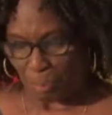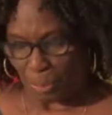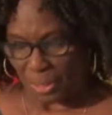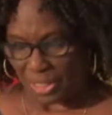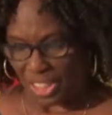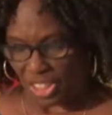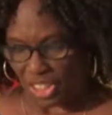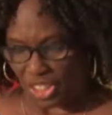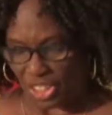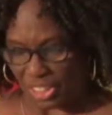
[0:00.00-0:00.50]
the
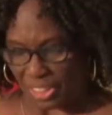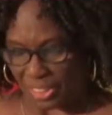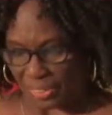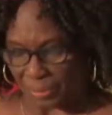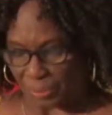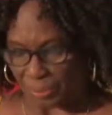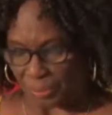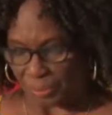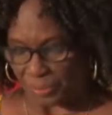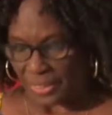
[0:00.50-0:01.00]

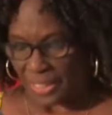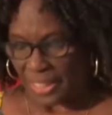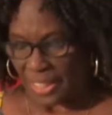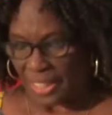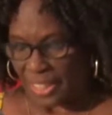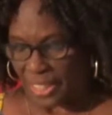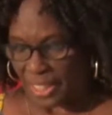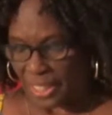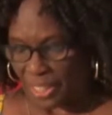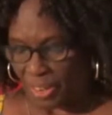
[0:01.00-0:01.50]
position,
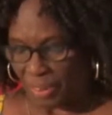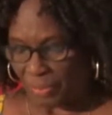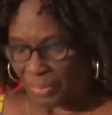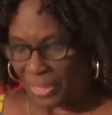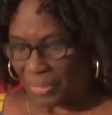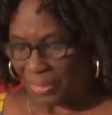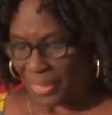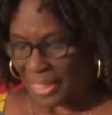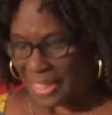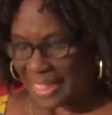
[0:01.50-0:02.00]

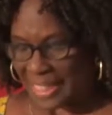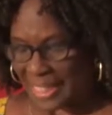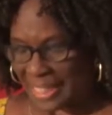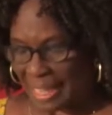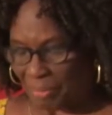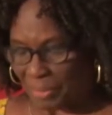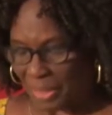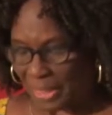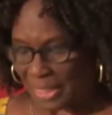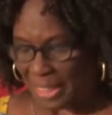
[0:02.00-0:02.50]
serving the
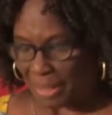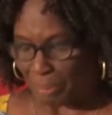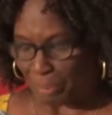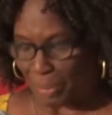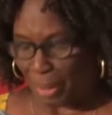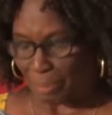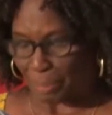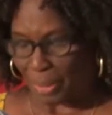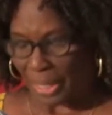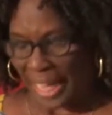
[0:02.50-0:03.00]

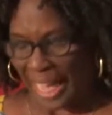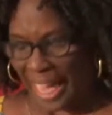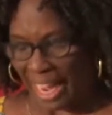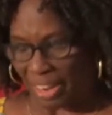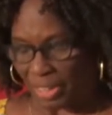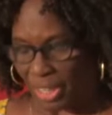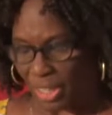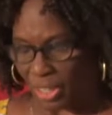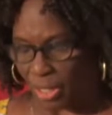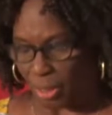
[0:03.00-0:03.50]
17-member
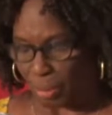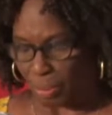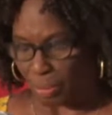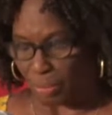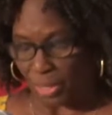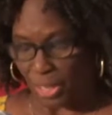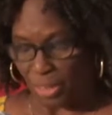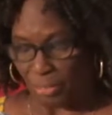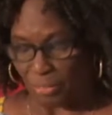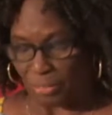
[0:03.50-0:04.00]

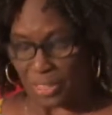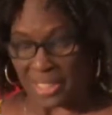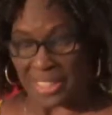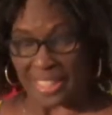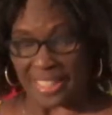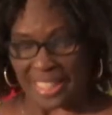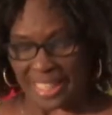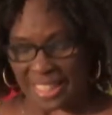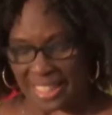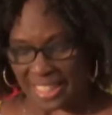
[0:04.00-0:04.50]
CARICOM for
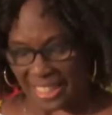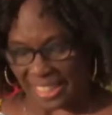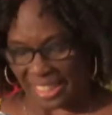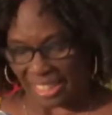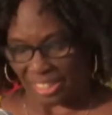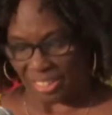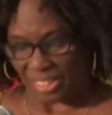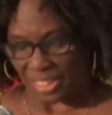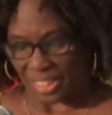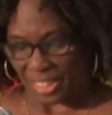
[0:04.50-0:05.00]
6
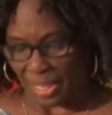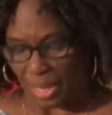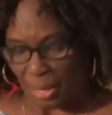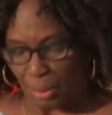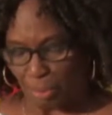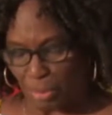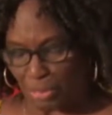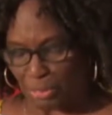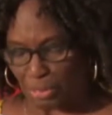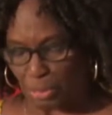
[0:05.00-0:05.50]
years
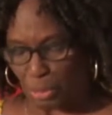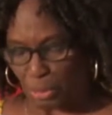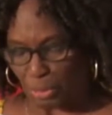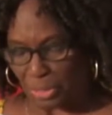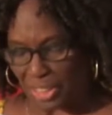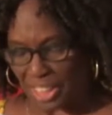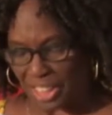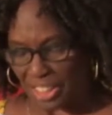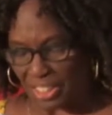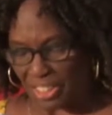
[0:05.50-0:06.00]
before
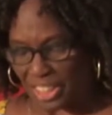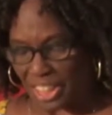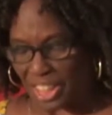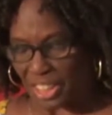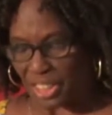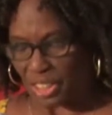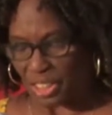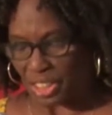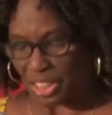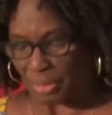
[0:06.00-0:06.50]

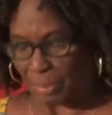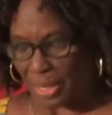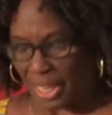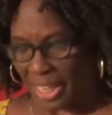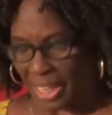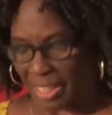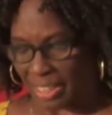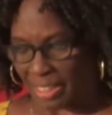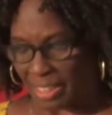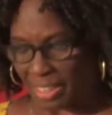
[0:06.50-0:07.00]
returning to
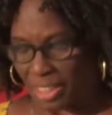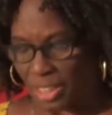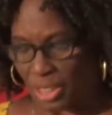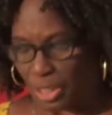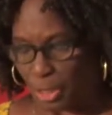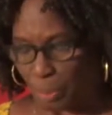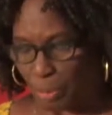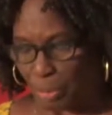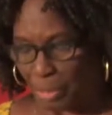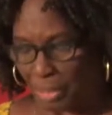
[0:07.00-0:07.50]
Jamaica to